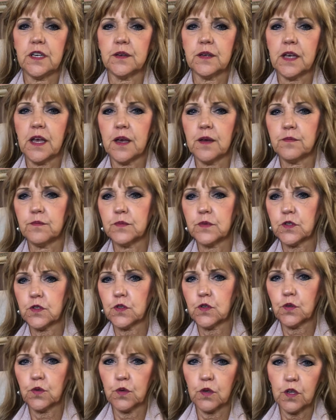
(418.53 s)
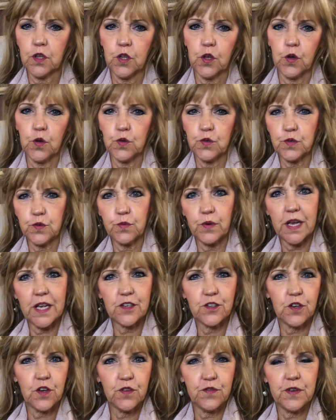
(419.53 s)
comes to a close
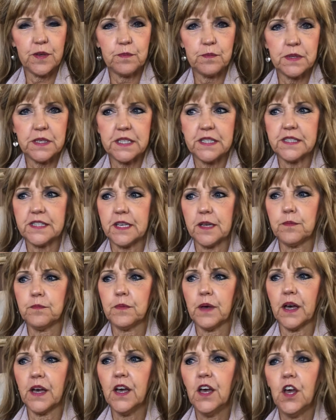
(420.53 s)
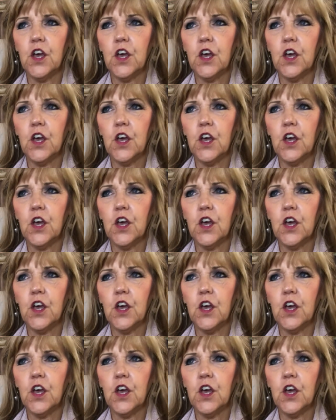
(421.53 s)
around November, December,